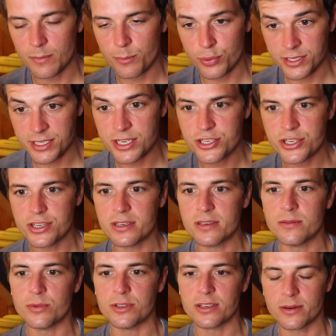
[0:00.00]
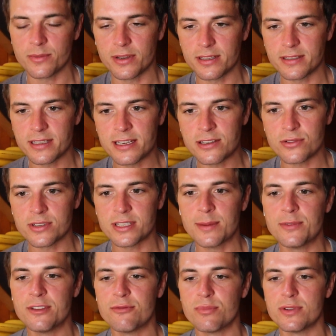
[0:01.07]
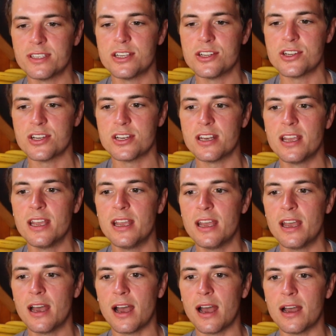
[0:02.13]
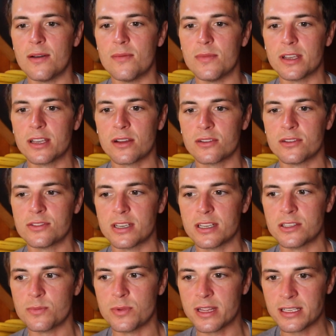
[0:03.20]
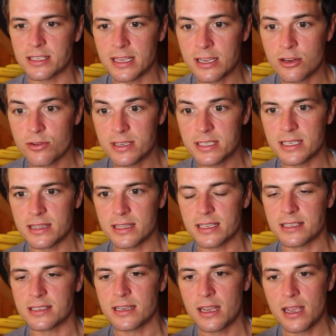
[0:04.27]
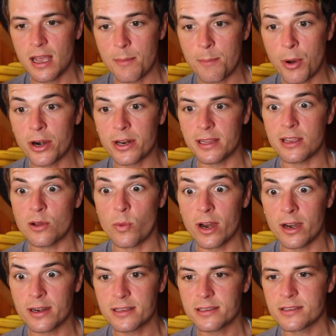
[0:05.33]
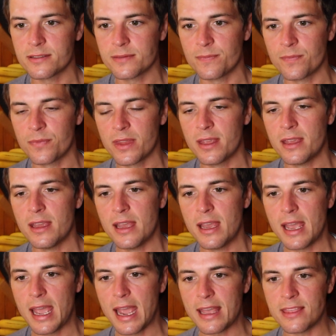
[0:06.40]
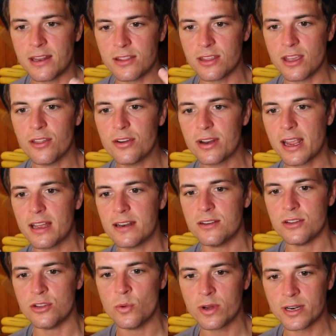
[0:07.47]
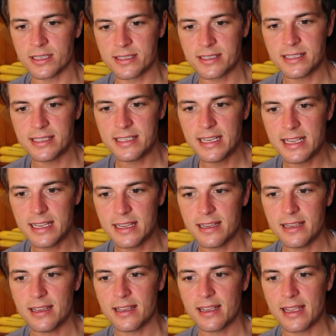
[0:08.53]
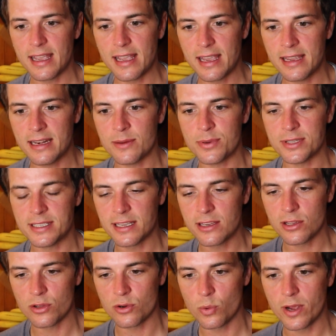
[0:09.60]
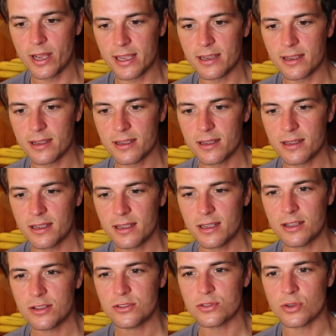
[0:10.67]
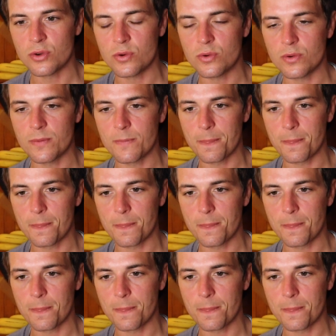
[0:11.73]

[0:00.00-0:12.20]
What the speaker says: precision. We talk about this interoceptive precision in cognitive science, but that's increasing this bodily awareness. And then on the other hand, you want to see in a particular way. So